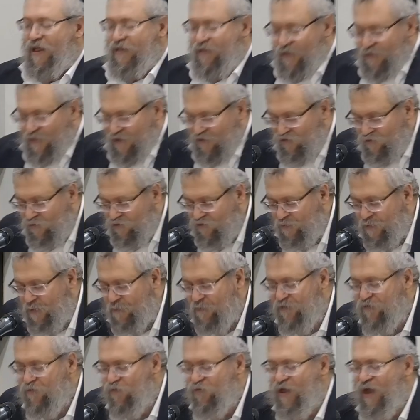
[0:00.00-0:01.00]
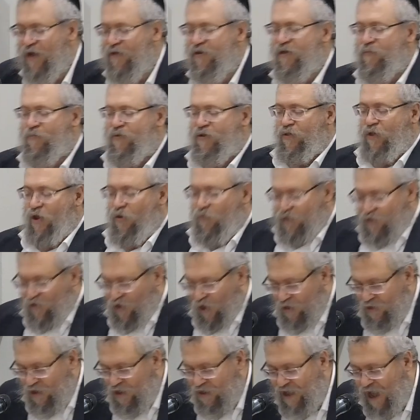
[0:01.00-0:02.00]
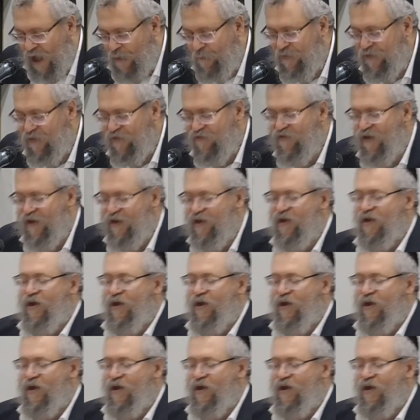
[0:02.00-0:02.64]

Yosef,